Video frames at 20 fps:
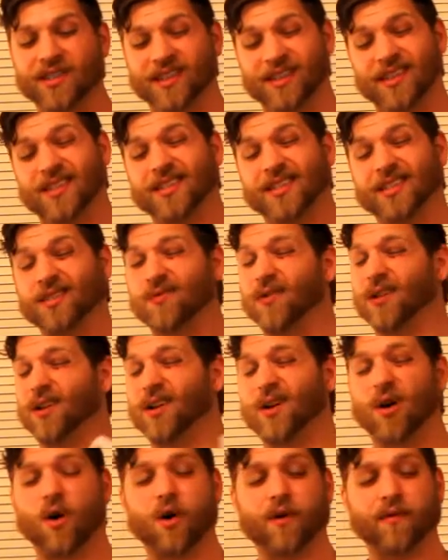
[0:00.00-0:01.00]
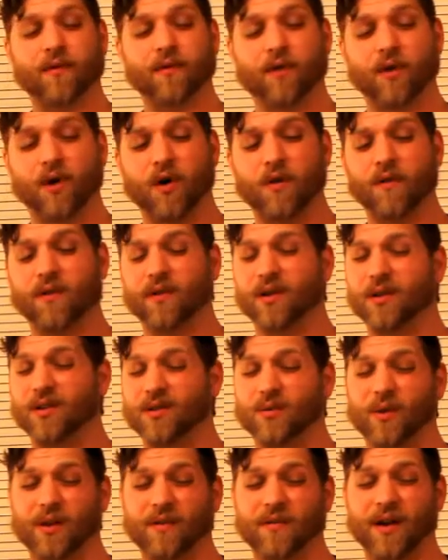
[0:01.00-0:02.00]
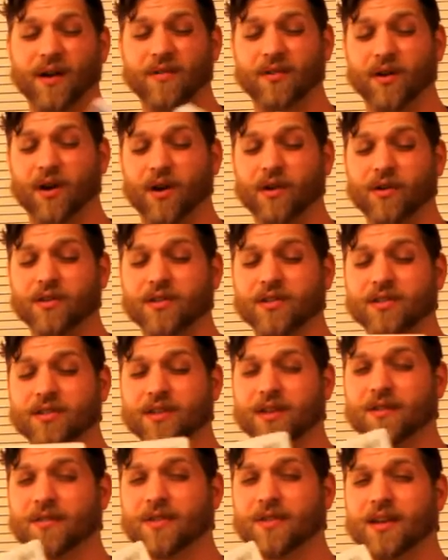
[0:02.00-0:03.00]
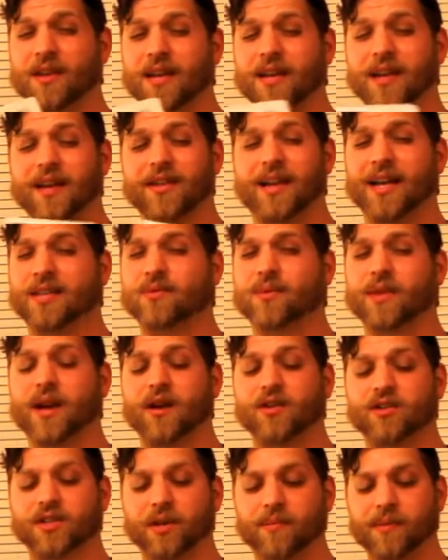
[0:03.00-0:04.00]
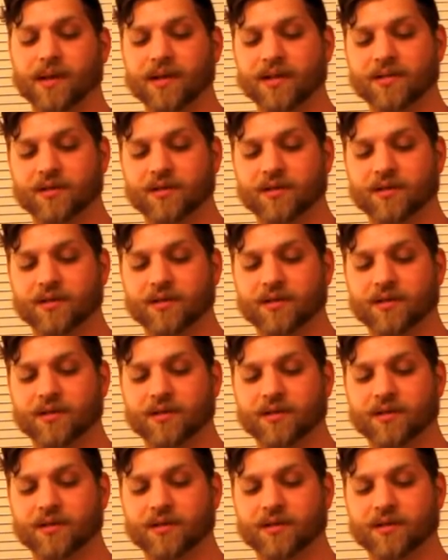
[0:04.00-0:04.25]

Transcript: and this is going for over $25, and that's without shipping.